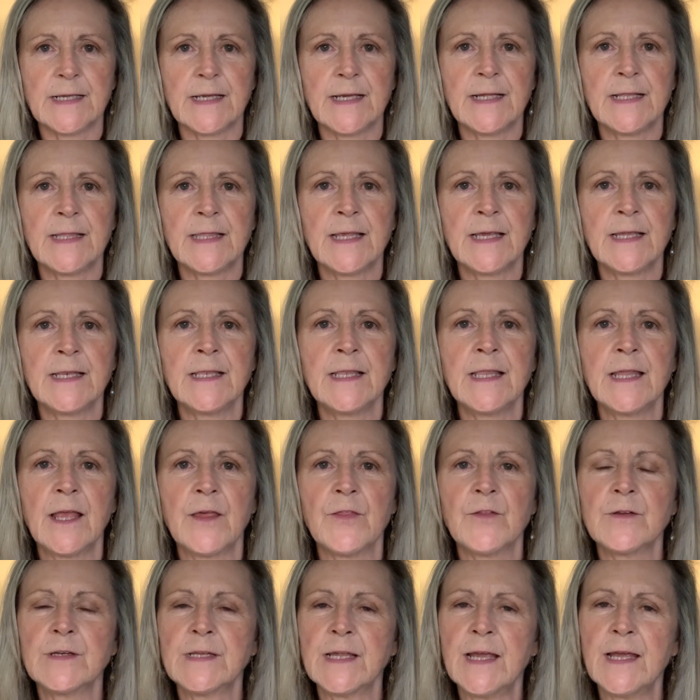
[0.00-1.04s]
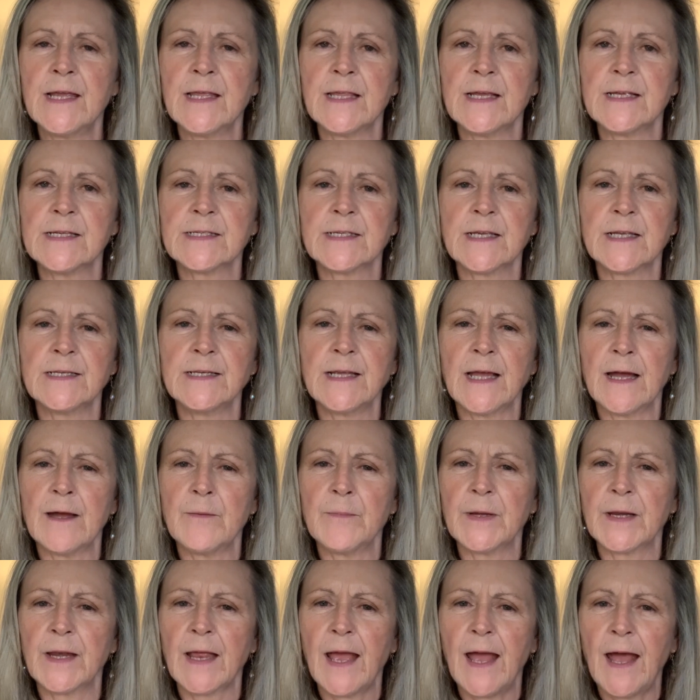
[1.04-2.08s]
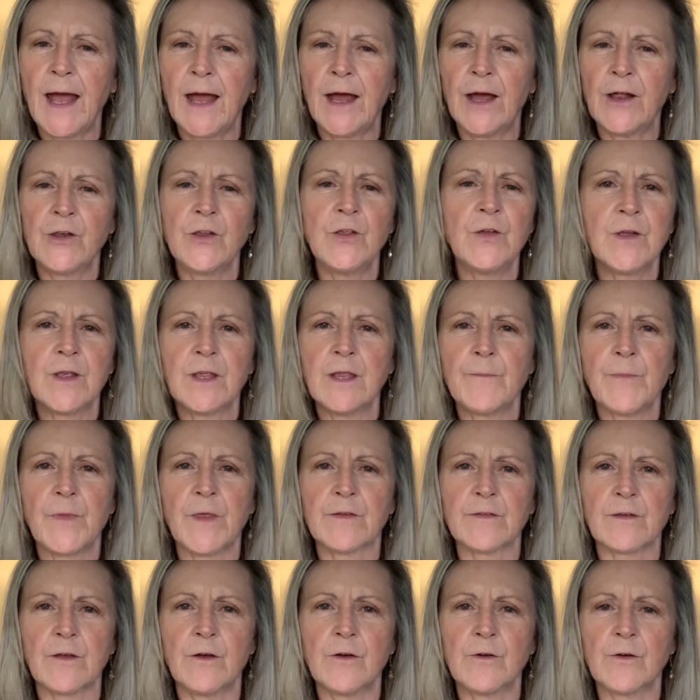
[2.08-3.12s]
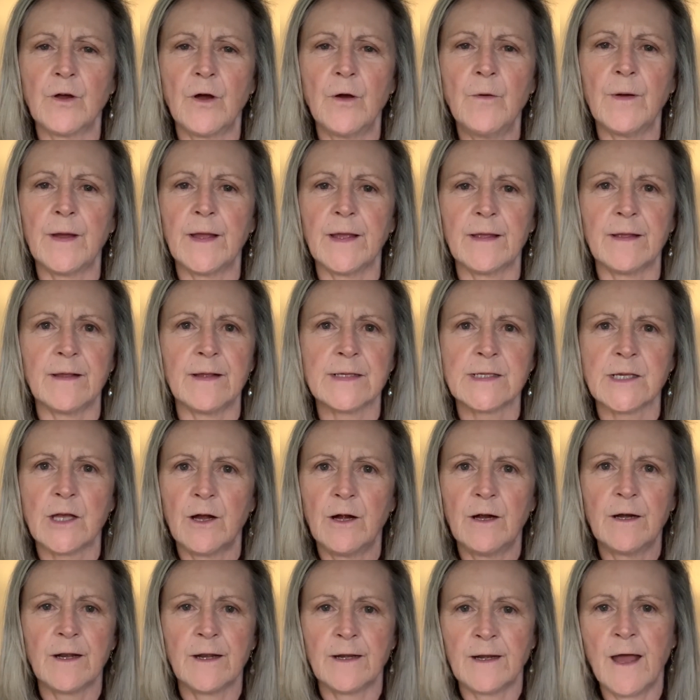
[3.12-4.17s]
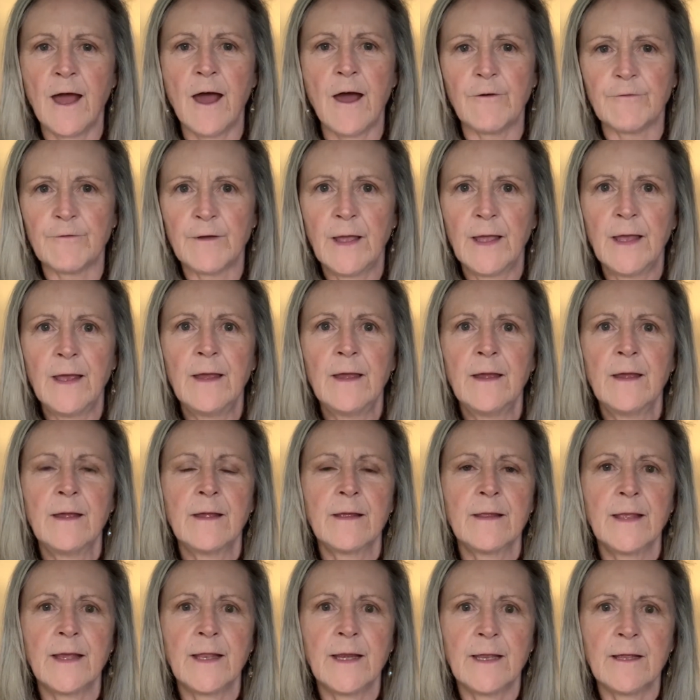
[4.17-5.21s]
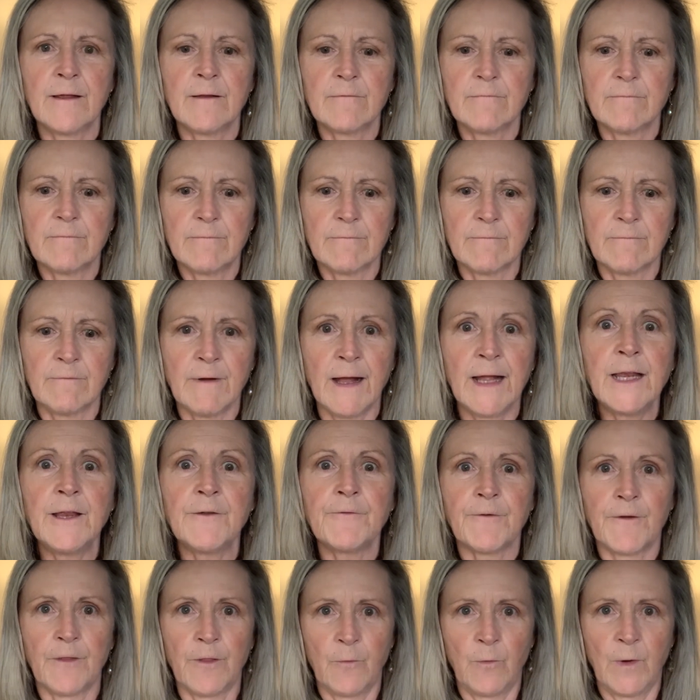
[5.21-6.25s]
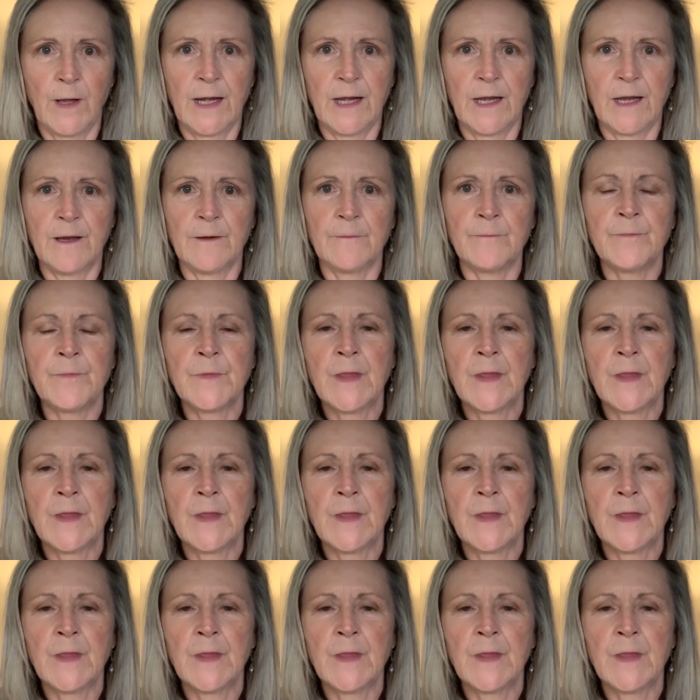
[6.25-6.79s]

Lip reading: And then the other day they said, yeah, but how do you keep this all going? It's hard enough getting ready for the wedding.